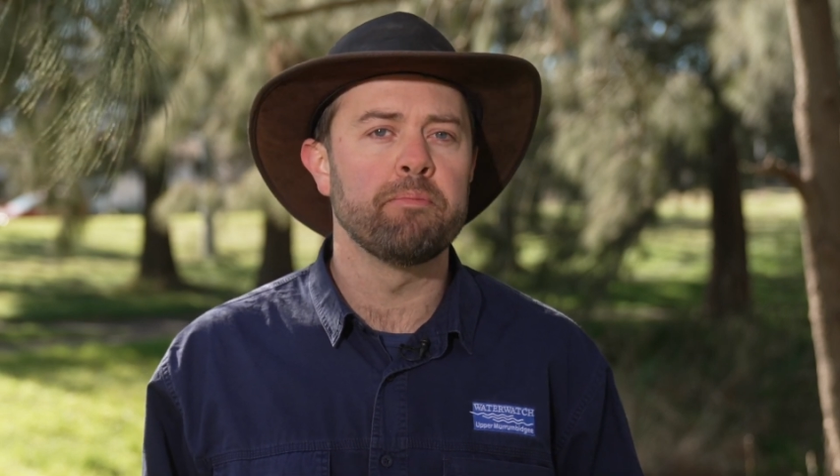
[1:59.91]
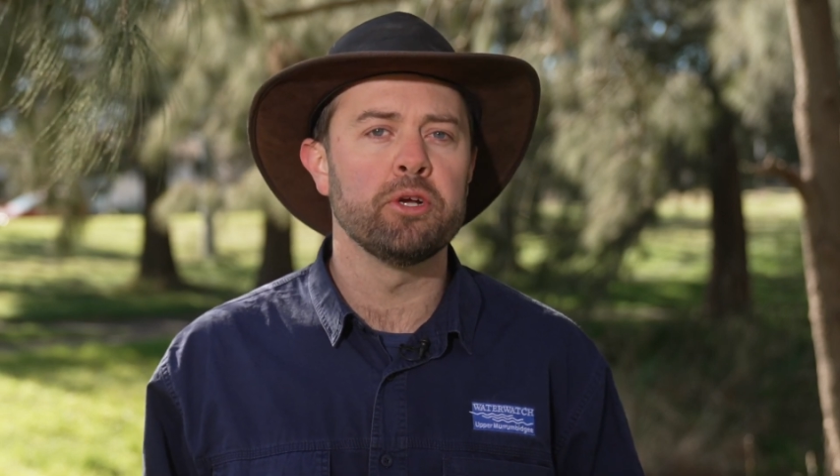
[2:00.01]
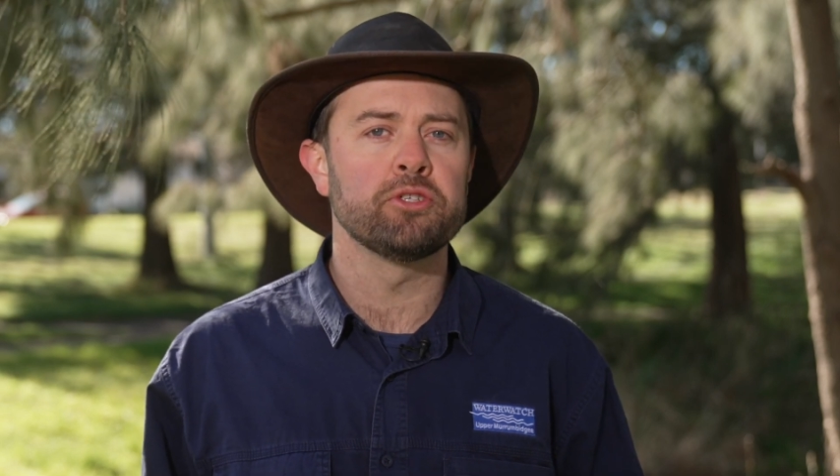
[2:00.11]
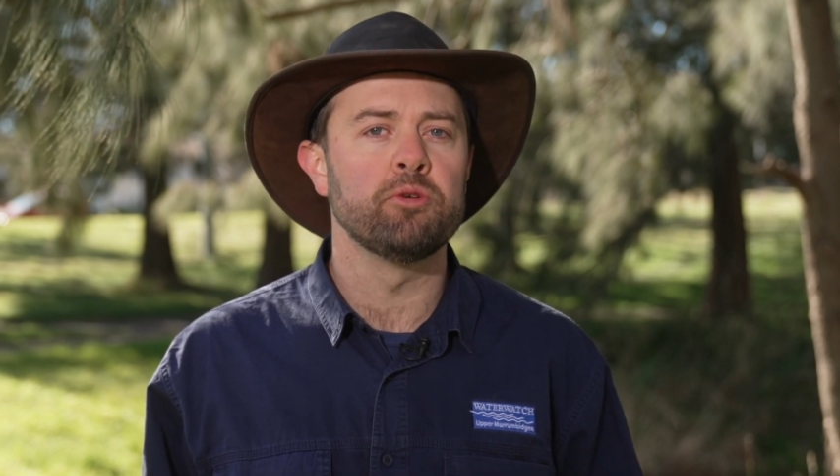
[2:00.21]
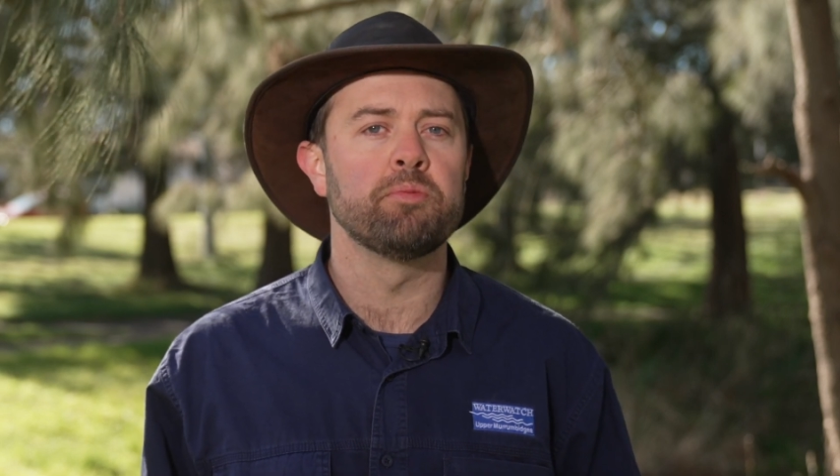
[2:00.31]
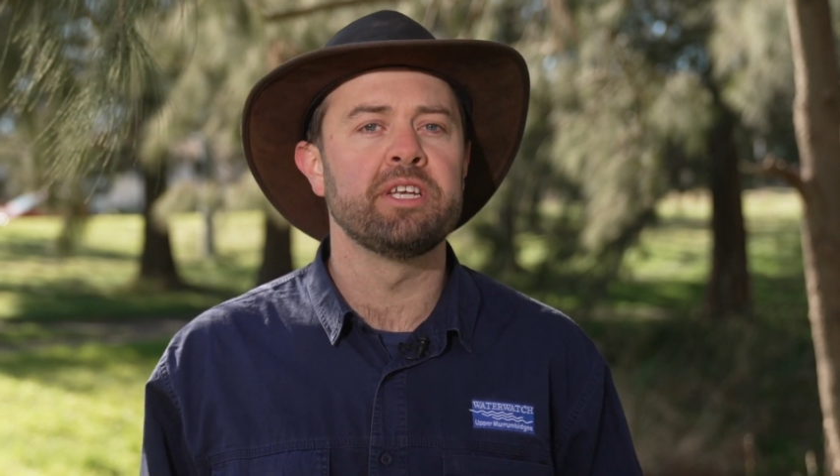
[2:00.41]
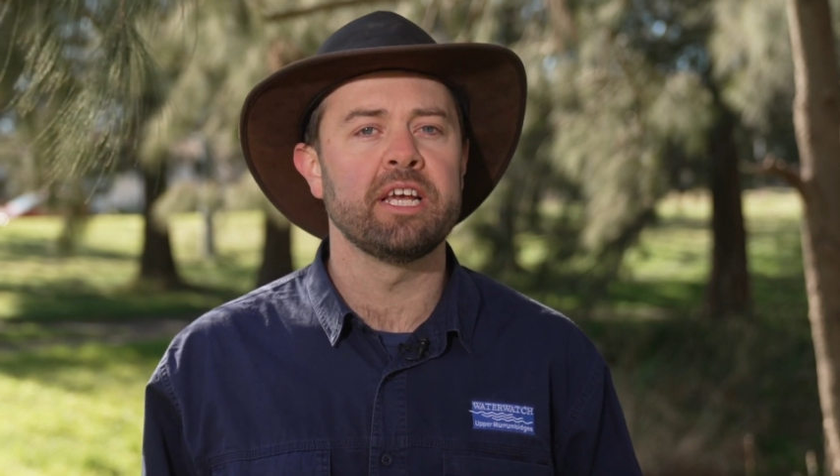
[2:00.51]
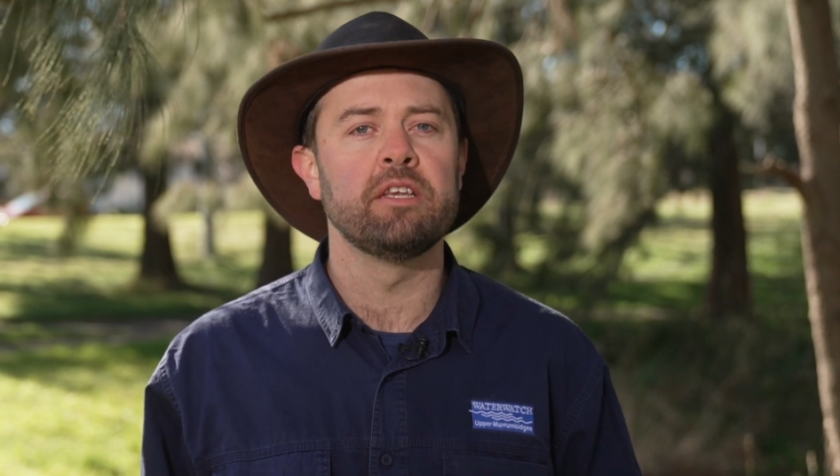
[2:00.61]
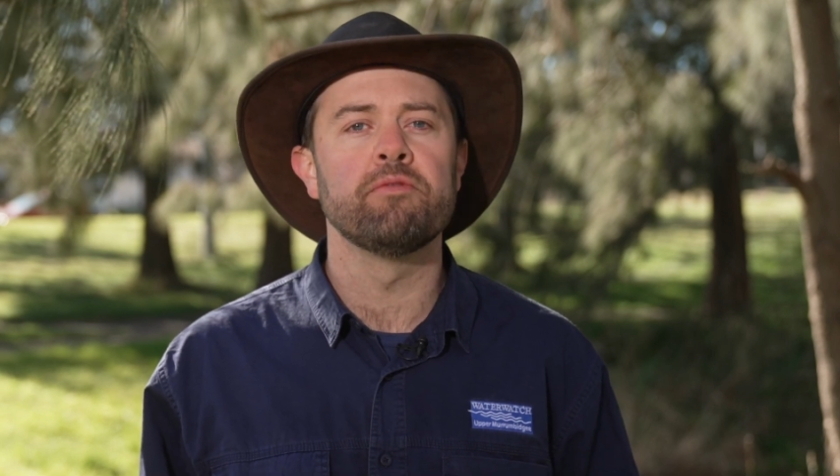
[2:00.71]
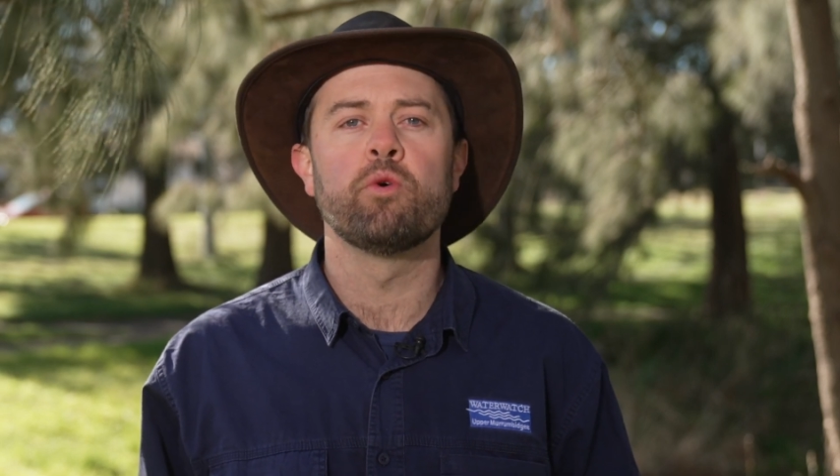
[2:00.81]
personal
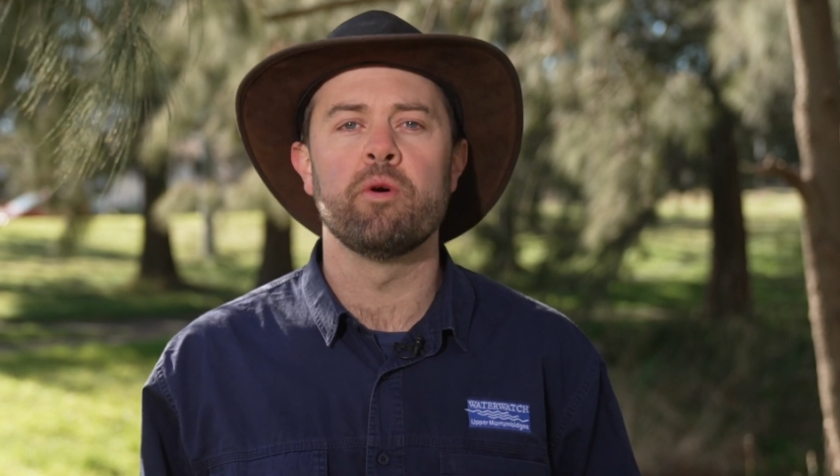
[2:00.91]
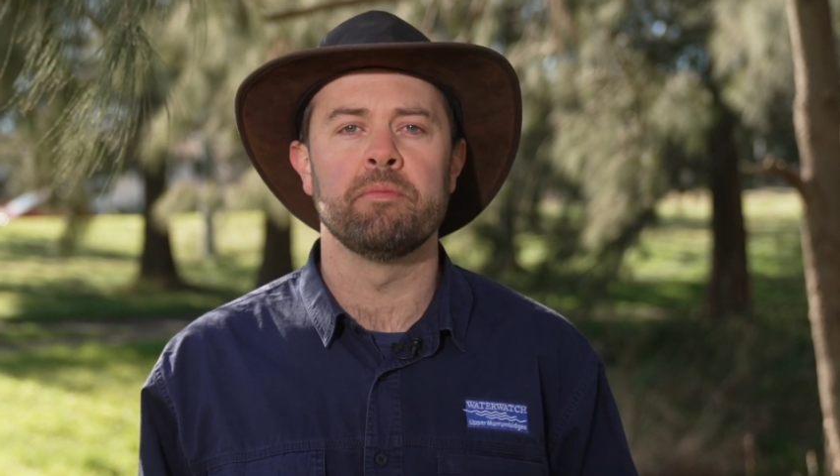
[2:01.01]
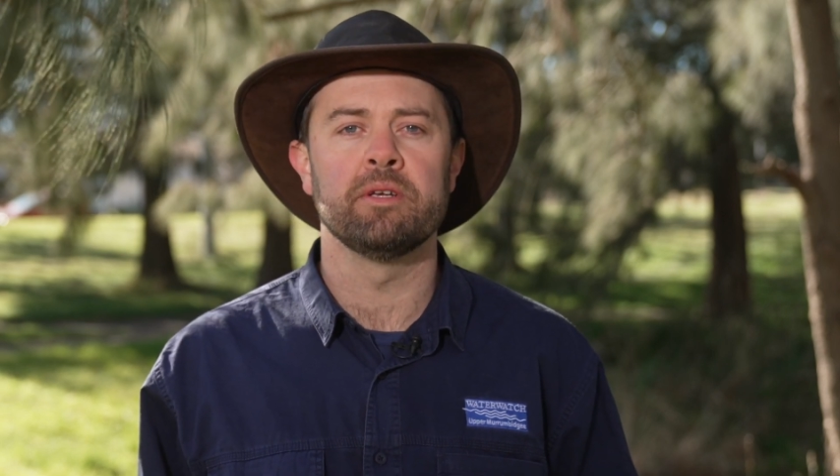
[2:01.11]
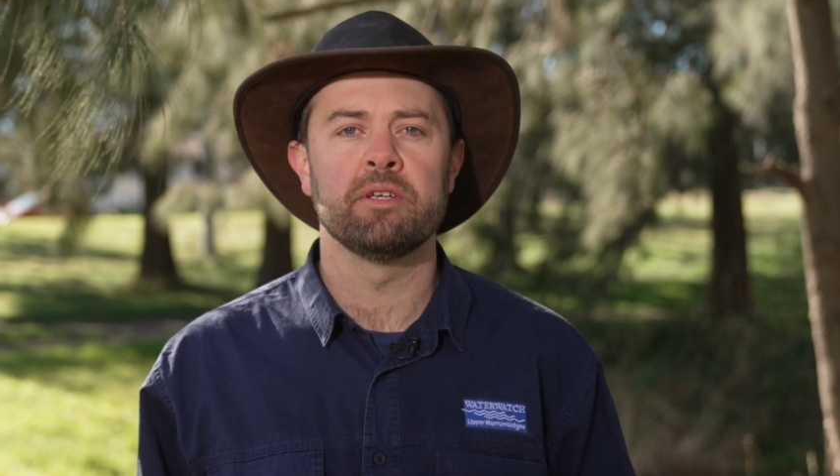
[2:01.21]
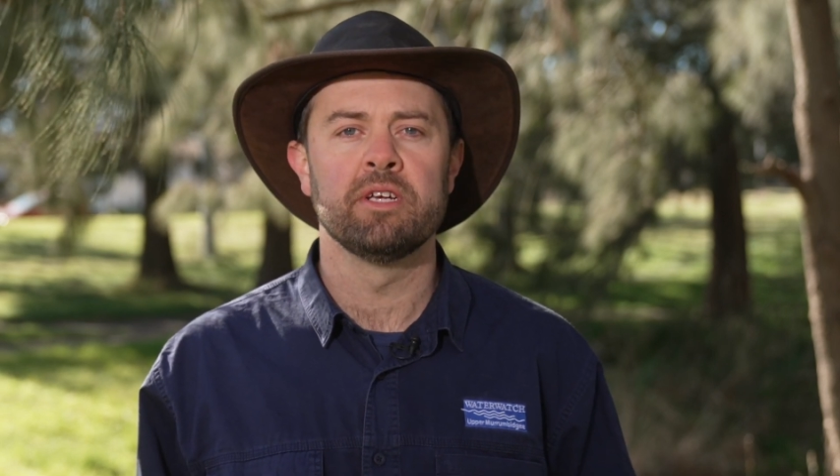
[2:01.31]
protective equipment,